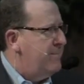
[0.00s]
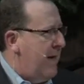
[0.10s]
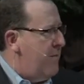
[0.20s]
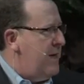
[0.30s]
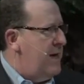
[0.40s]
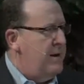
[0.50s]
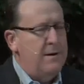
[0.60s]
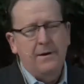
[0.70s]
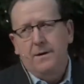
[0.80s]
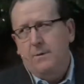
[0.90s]
And
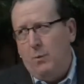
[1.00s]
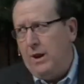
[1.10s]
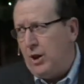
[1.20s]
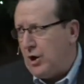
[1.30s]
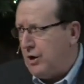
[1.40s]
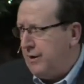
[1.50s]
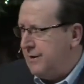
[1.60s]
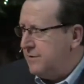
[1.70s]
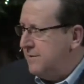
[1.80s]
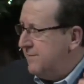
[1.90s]
then we learn
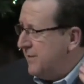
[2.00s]
in